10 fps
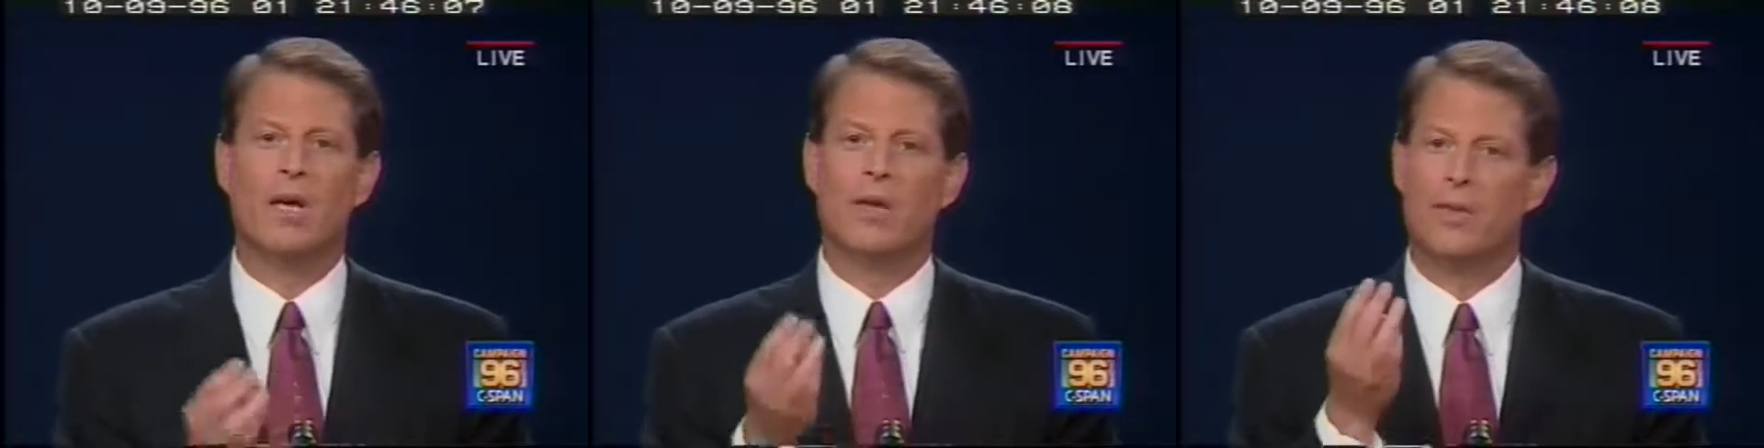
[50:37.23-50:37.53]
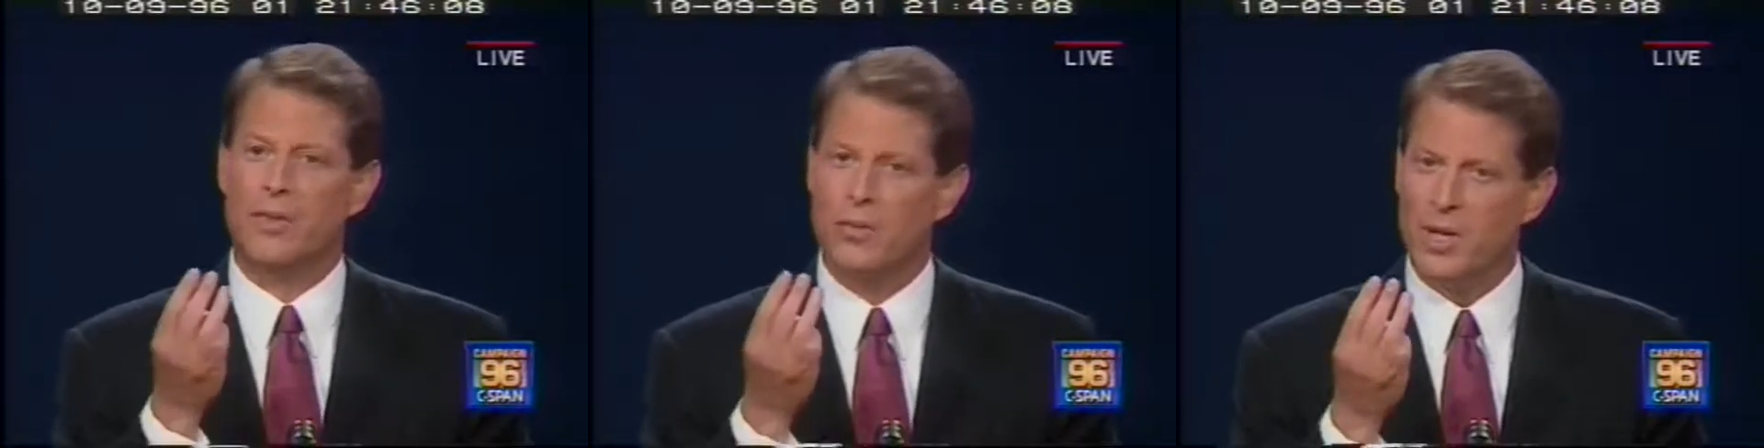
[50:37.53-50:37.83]

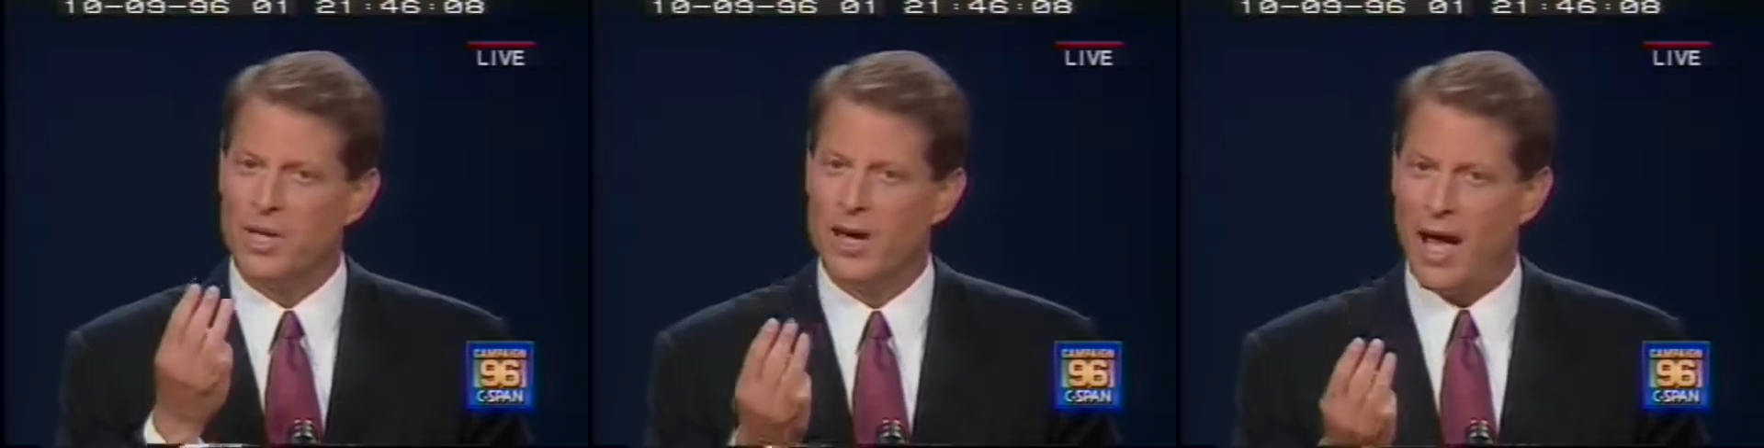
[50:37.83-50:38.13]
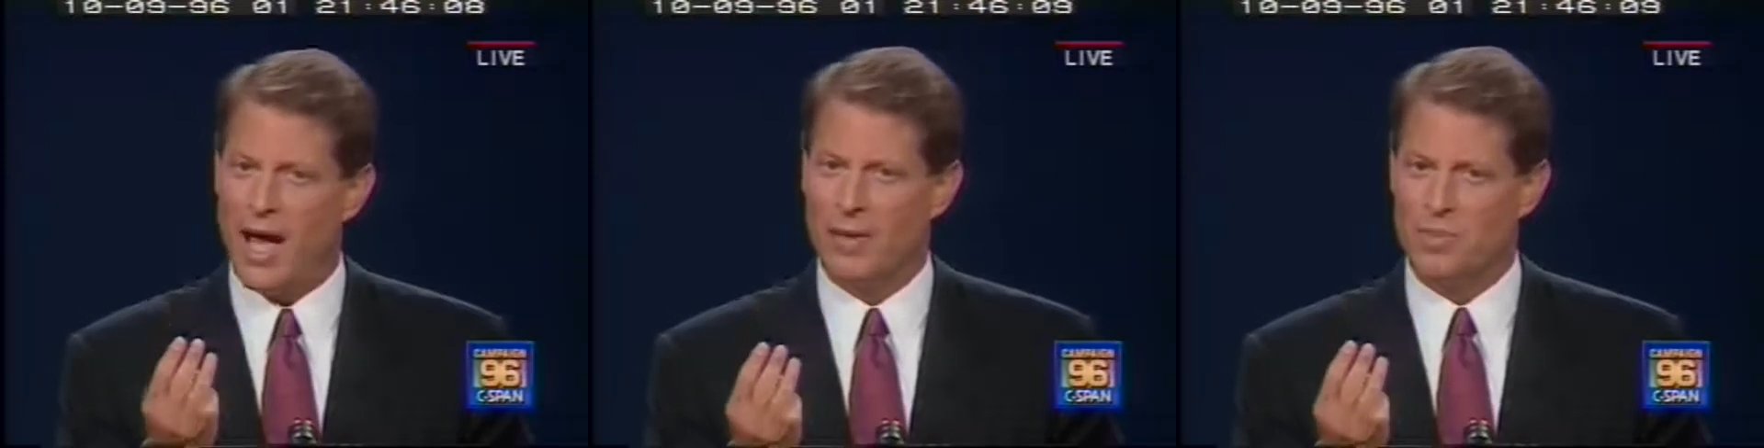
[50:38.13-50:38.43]
3
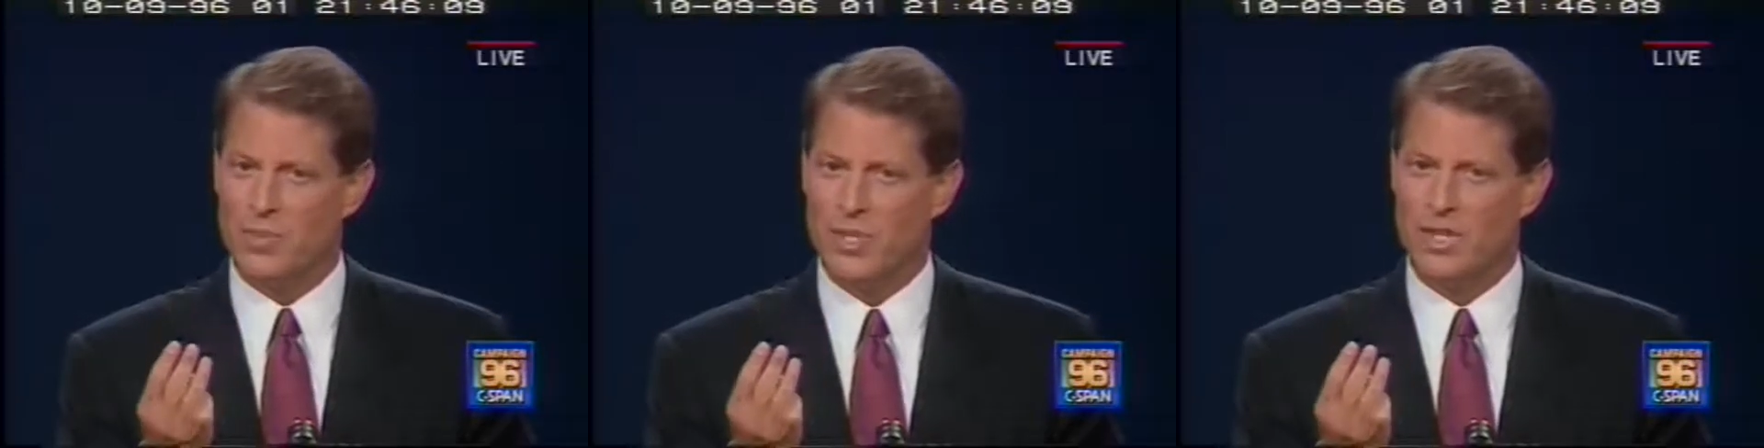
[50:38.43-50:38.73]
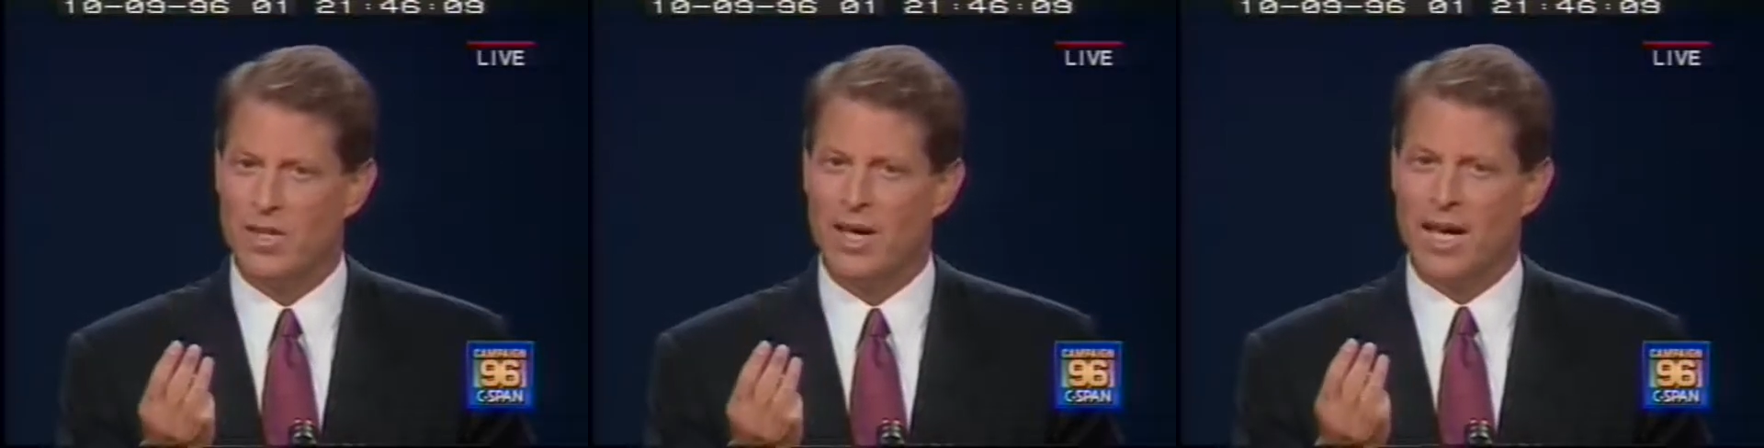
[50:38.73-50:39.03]
times
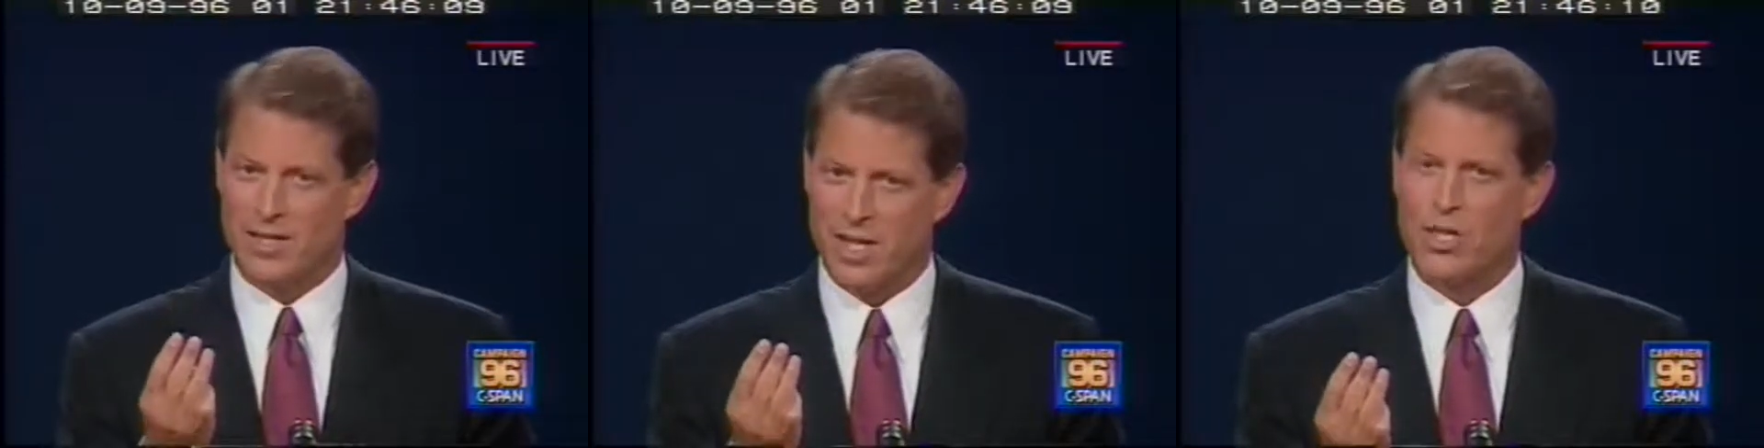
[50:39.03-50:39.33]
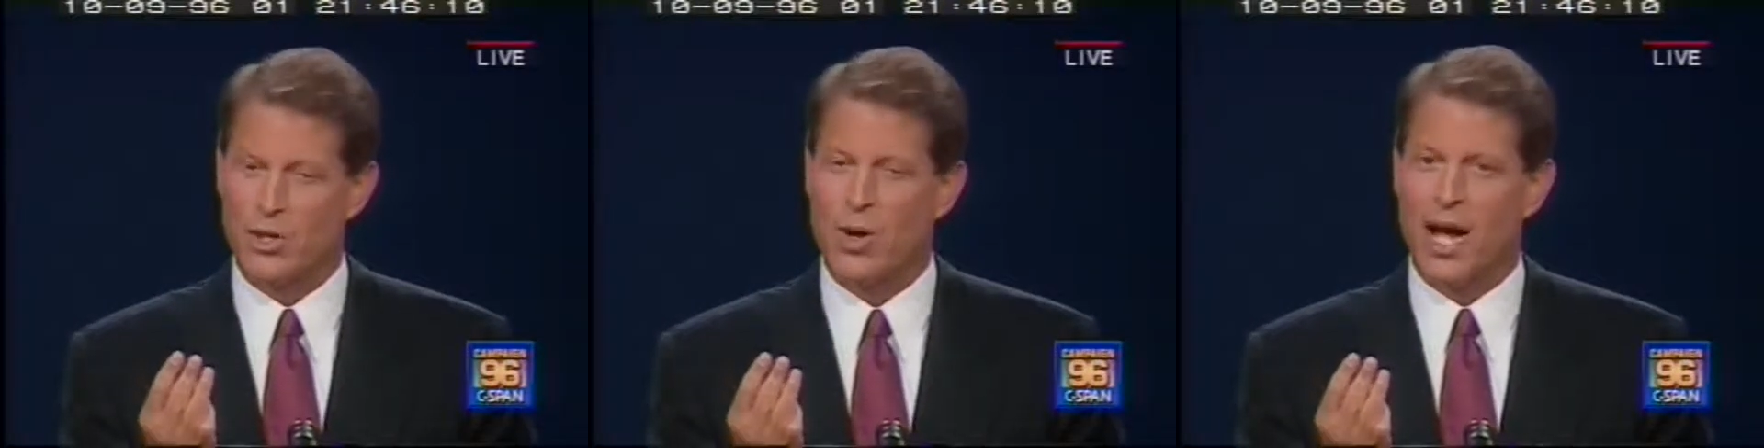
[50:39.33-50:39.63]
as
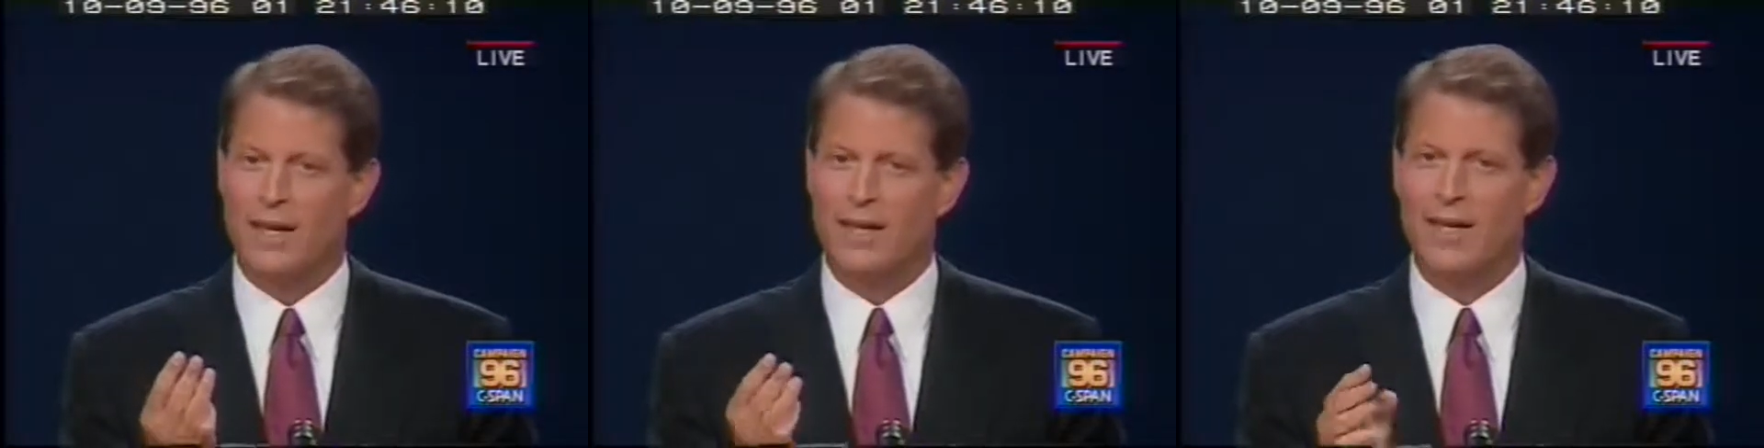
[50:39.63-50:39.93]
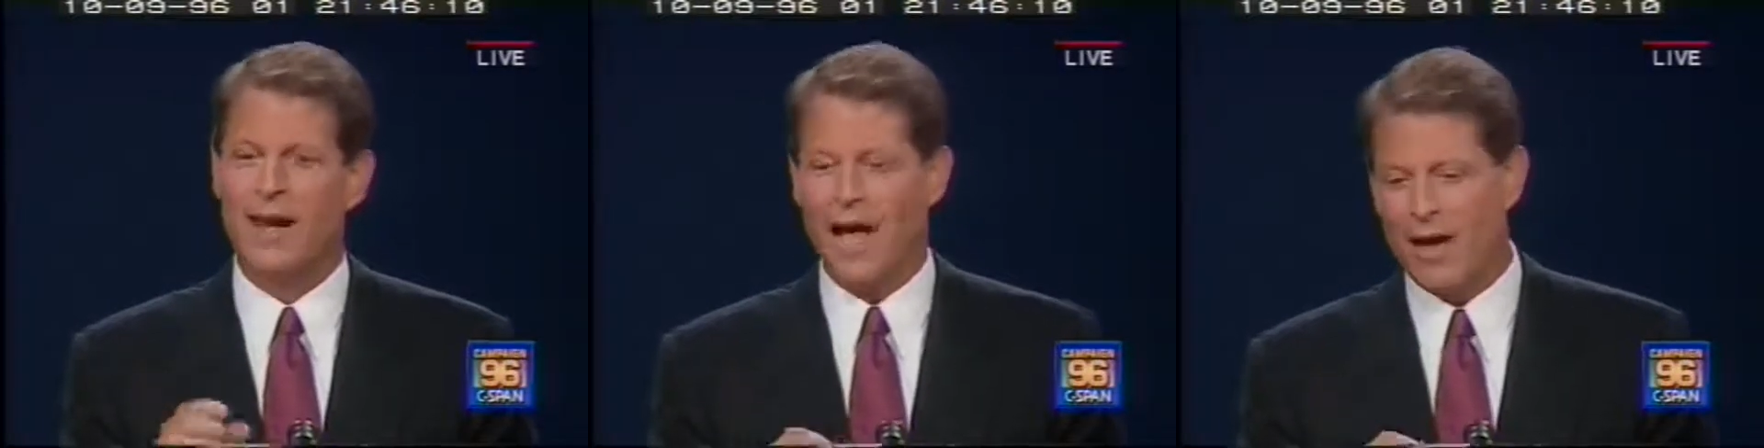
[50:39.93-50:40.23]
he's tried to
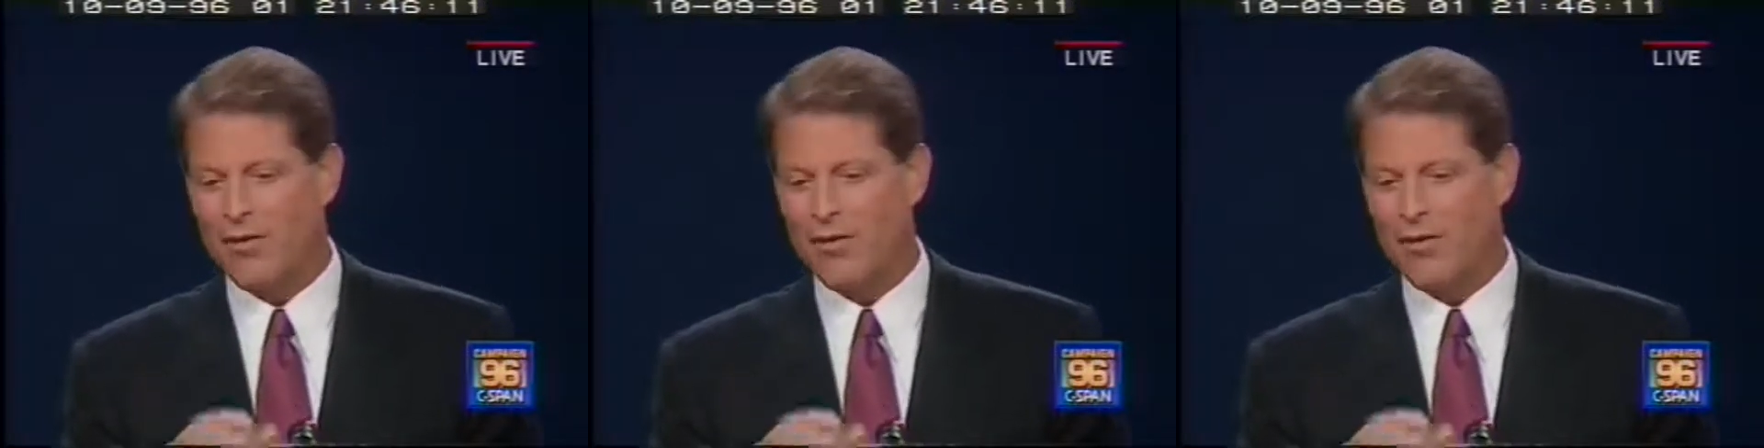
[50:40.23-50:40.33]
get out